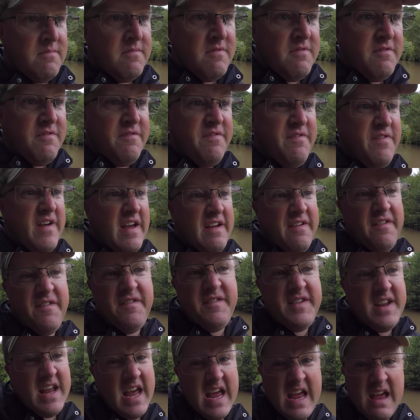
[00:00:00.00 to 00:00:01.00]

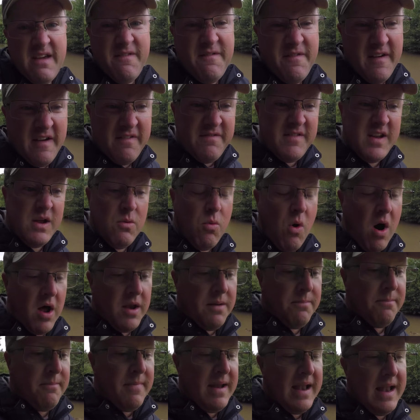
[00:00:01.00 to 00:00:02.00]

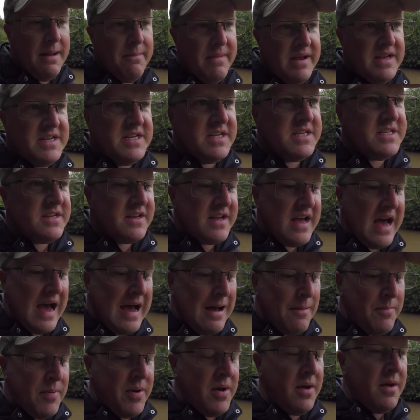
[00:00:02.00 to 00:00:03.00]
51 millimetres of
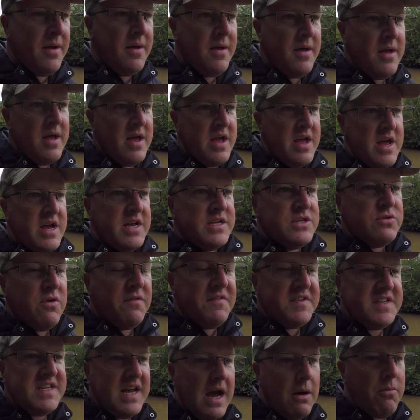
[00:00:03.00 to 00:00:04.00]
gap. So
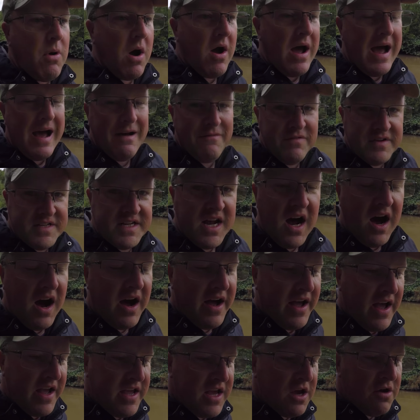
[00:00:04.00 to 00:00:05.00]
obviously I won't have as
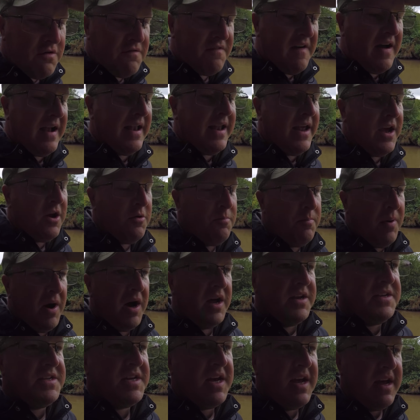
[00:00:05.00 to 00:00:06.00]
high a U value,
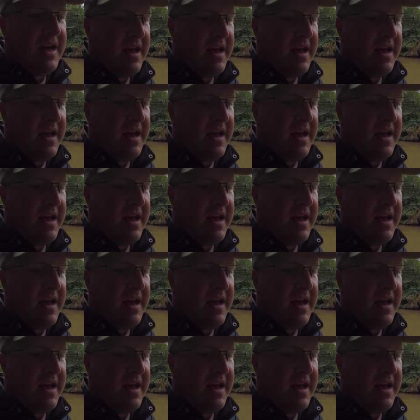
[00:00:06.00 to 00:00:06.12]
but